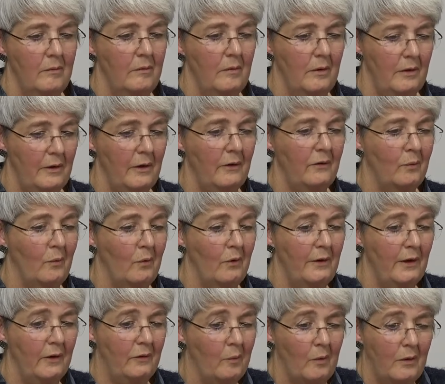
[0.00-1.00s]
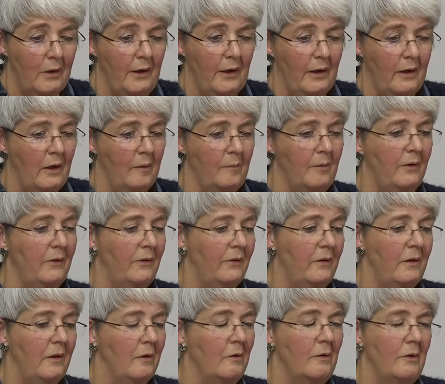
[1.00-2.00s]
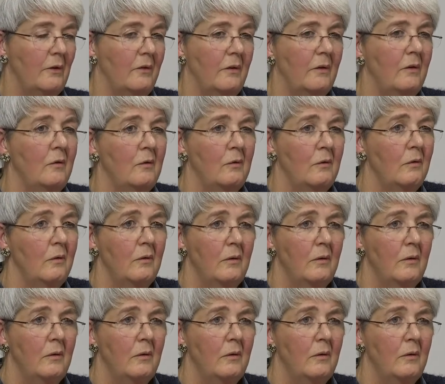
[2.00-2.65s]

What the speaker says: in this ward," and I said, "Well, can I come and see her?" And they said, "No."